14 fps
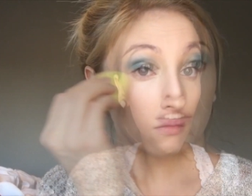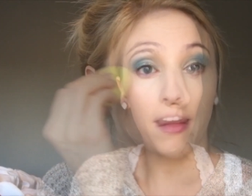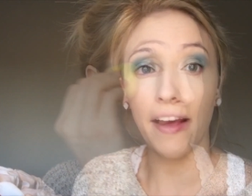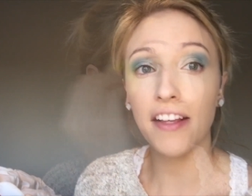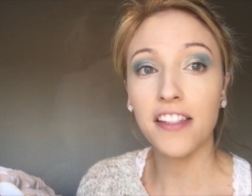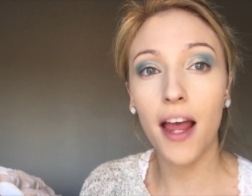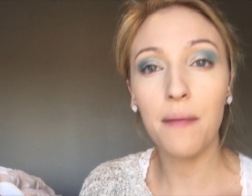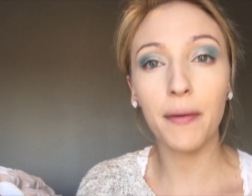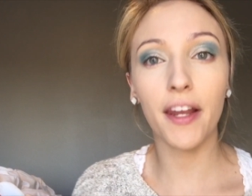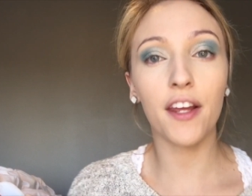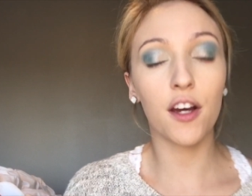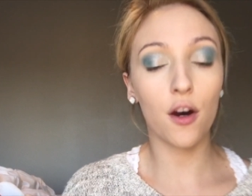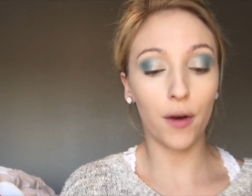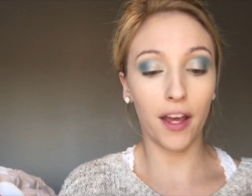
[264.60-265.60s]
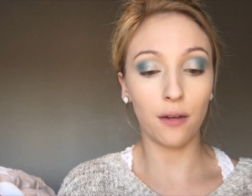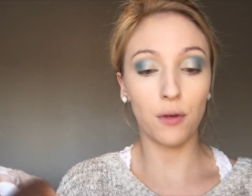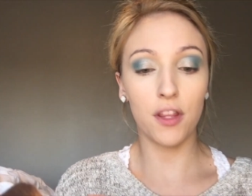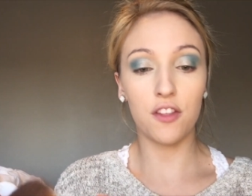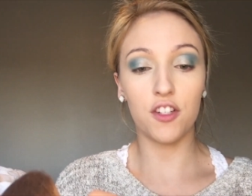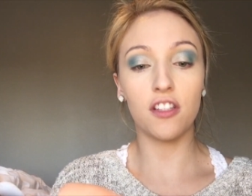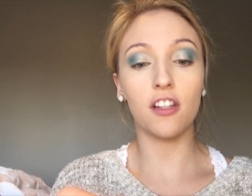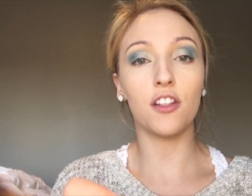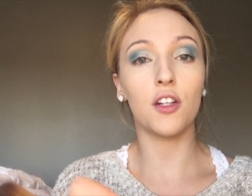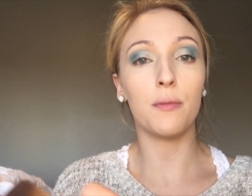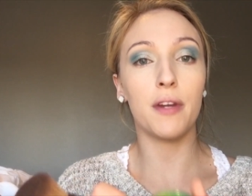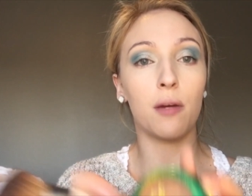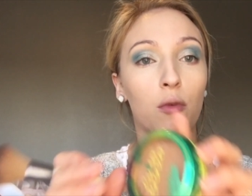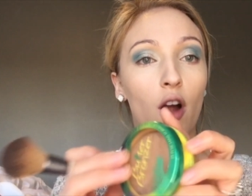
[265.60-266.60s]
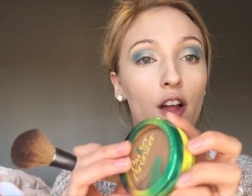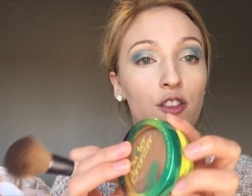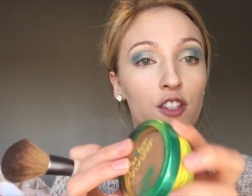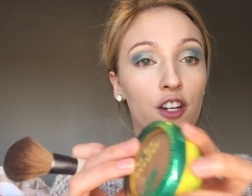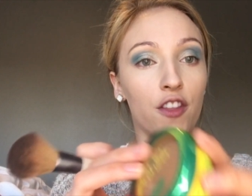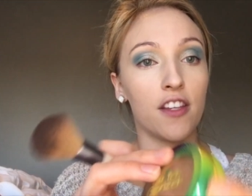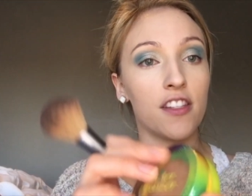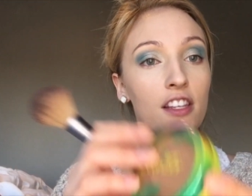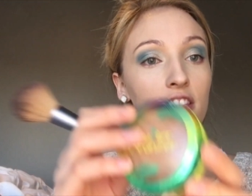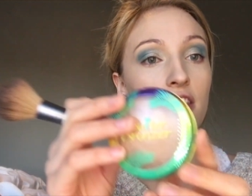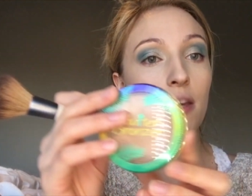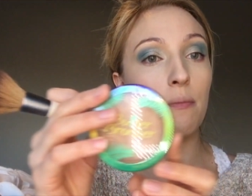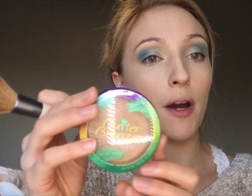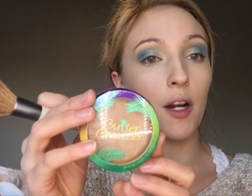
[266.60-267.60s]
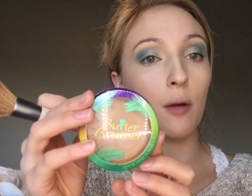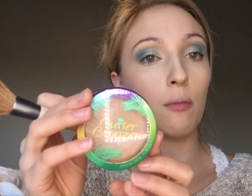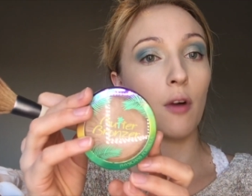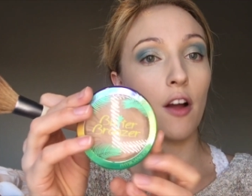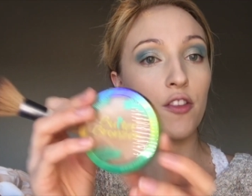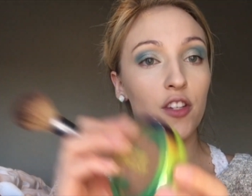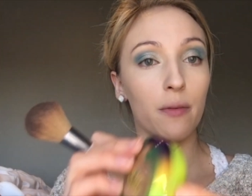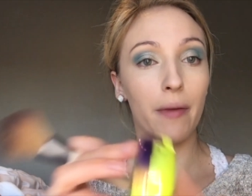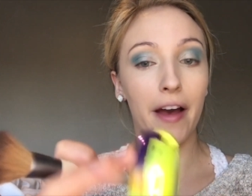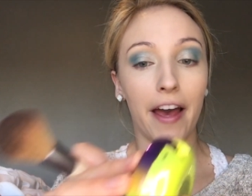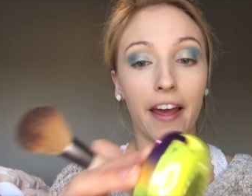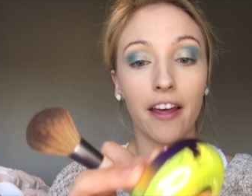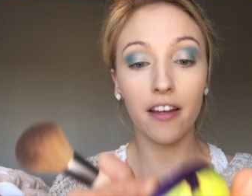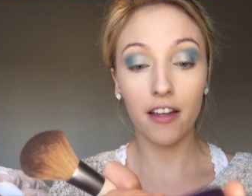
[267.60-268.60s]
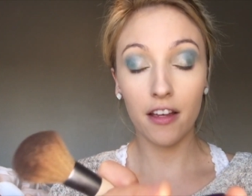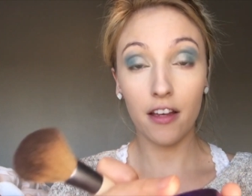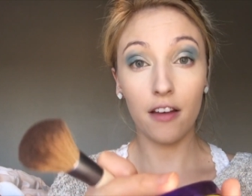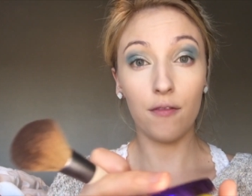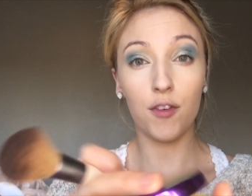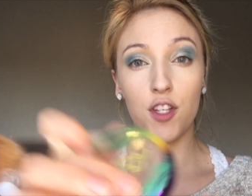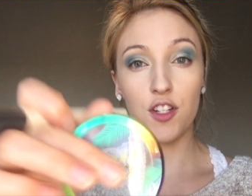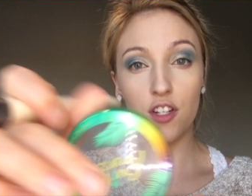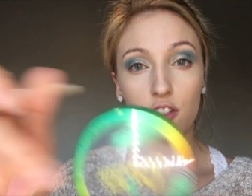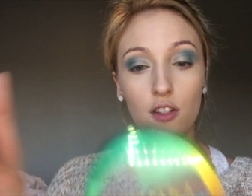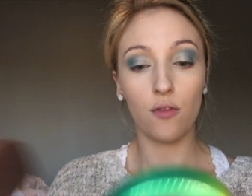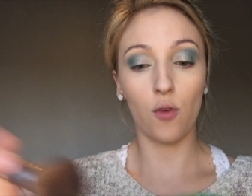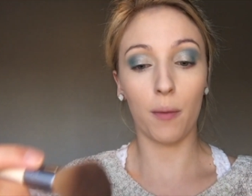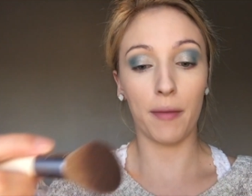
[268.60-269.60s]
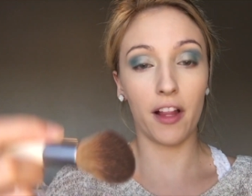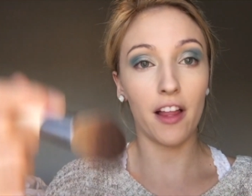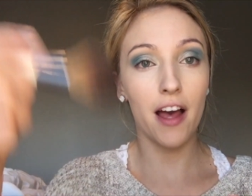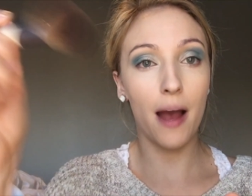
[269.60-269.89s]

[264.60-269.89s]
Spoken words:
Next, I'm going to go in with just a little bit of bronzer. This is the Butter Bronzer by Physicians Formula.